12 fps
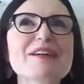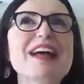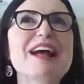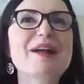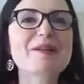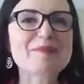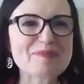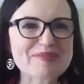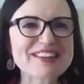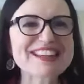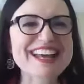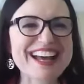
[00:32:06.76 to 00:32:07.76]
song.
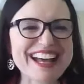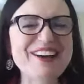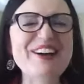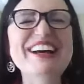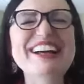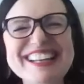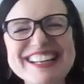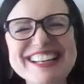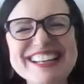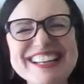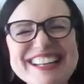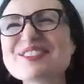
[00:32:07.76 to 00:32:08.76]
Yeah, you're
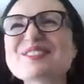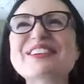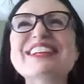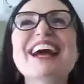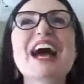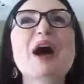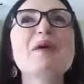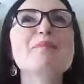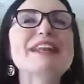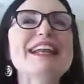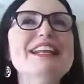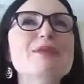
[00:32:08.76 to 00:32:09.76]
so sweet.
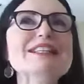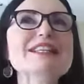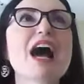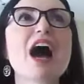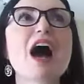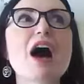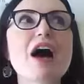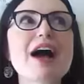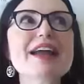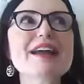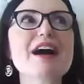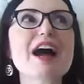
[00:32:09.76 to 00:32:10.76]
But anyways,
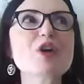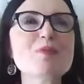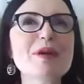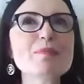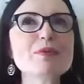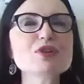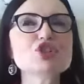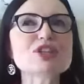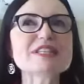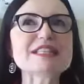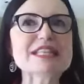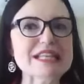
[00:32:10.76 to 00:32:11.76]
I remember
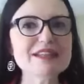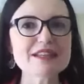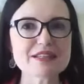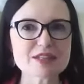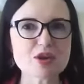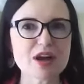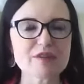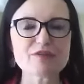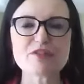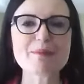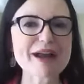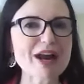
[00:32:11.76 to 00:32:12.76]
just singing this song
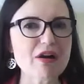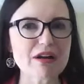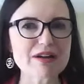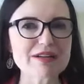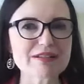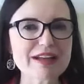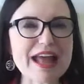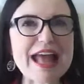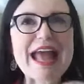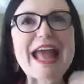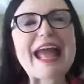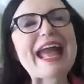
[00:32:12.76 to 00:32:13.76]
from my heart
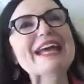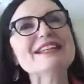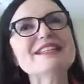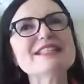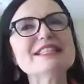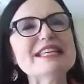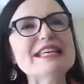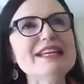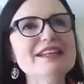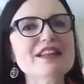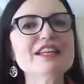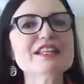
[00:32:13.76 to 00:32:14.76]
and
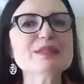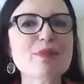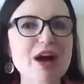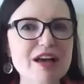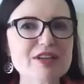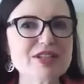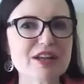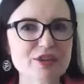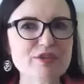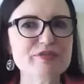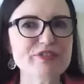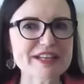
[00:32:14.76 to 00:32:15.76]
seeing the smiles on
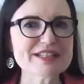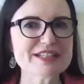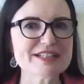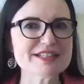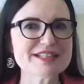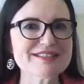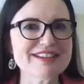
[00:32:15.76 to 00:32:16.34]
their faces